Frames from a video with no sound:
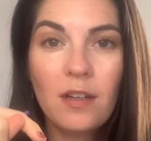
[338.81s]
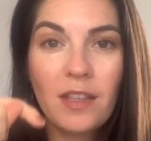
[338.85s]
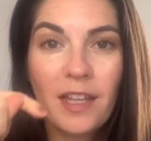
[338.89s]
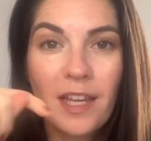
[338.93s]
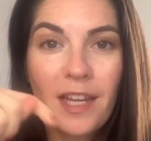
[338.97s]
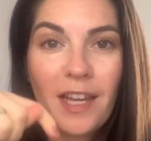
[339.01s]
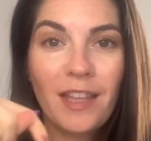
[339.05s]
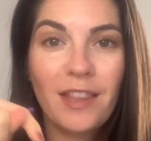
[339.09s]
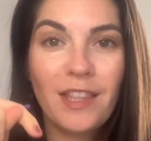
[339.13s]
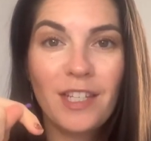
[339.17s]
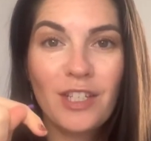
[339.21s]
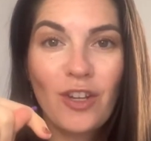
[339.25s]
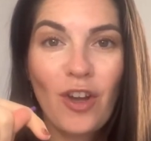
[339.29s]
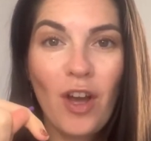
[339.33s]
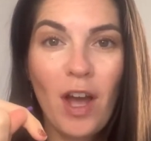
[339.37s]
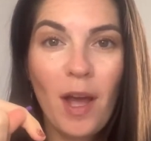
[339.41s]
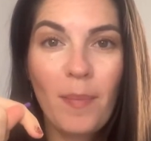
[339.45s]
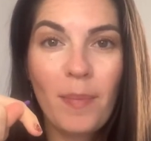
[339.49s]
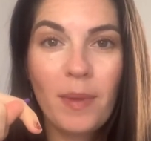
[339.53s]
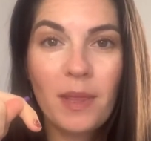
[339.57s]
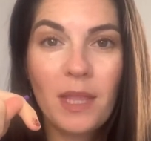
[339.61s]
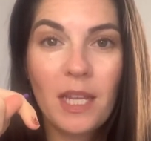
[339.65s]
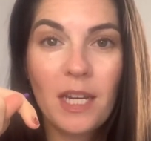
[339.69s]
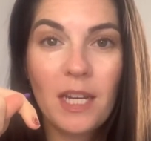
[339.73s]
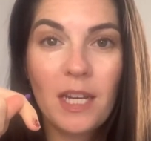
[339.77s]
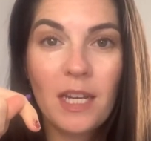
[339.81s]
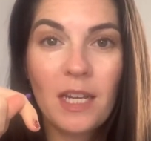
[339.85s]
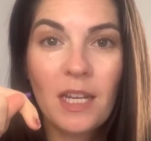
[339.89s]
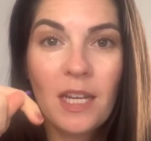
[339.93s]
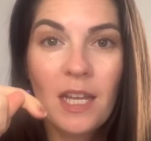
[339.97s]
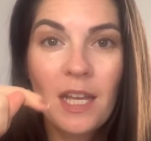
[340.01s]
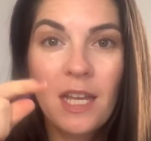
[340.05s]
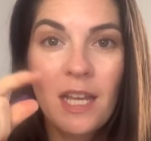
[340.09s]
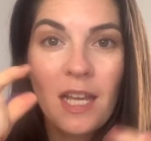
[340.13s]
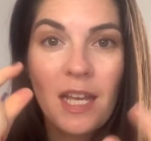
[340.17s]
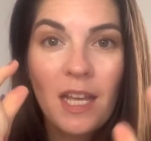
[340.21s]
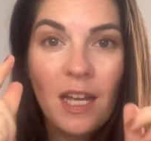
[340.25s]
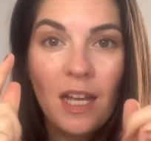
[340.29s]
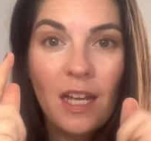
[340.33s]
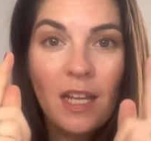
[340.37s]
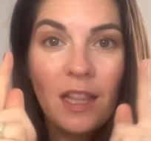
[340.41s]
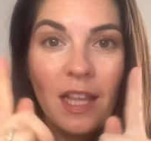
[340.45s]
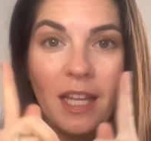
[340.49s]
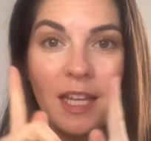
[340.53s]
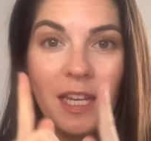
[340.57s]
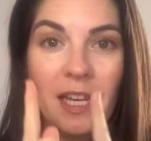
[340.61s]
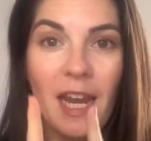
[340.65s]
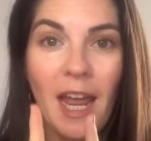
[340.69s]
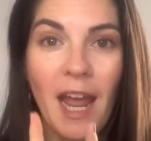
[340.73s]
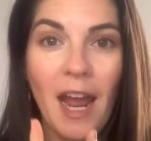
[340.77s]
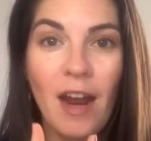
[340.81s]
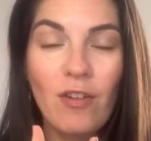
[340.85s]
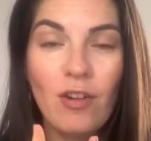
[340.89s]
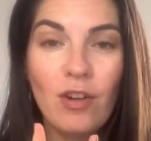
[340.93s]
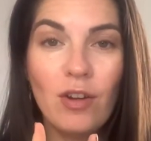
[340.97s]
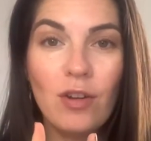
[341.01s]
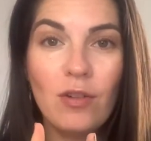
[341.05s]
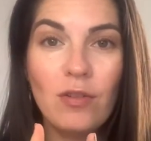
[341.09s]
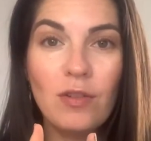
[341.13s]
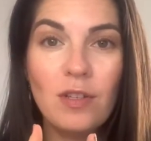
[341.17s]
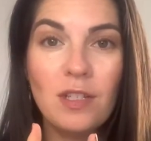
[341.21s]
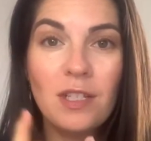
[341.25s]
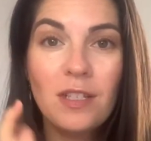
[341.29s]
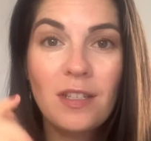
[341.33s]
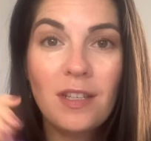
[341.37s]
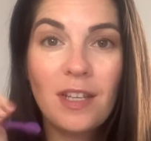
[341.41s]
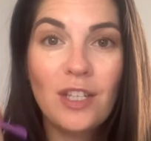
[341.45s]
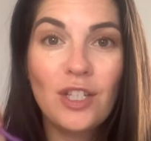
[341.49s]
like at the top, and then it like narrows.